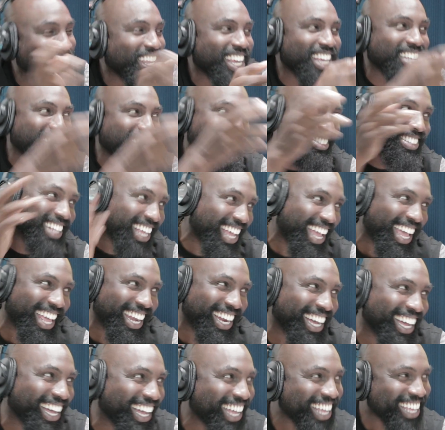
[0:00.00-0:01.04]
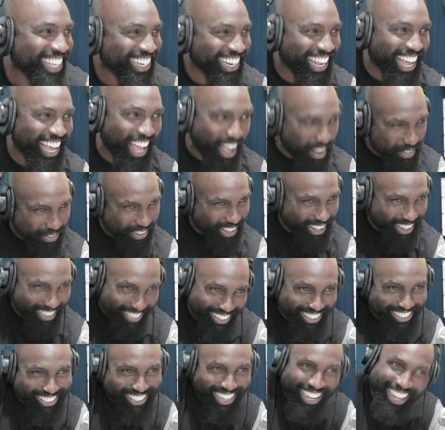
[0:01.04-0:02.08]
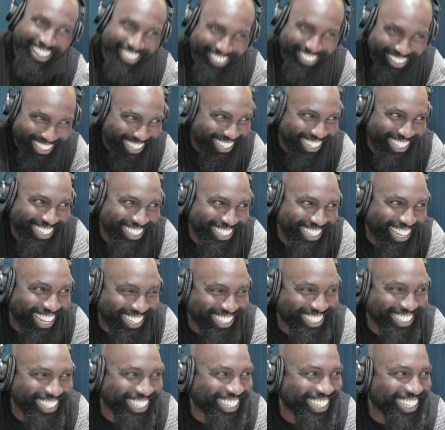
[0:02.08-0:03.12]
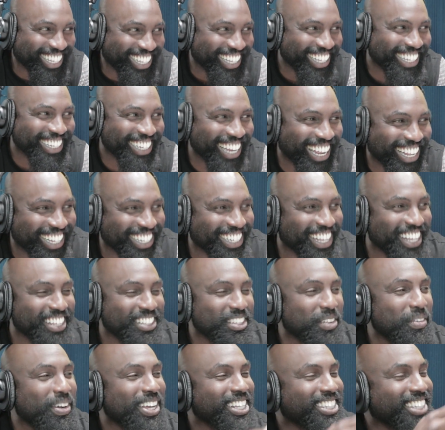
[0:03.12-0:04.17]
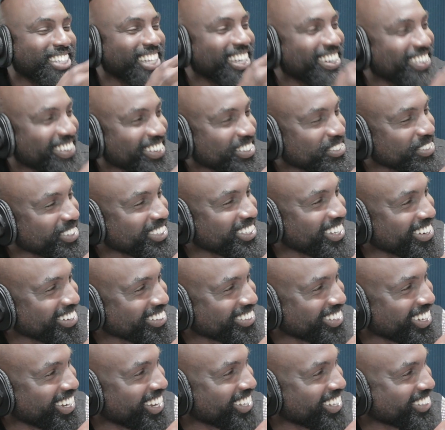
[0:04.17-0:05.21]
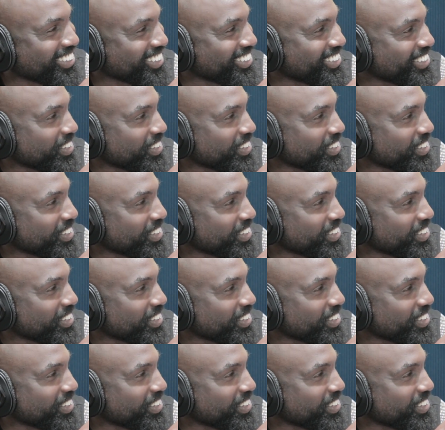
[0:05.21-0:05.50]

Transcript: space together, the happier we shall be. So, what's the lyrics to that song?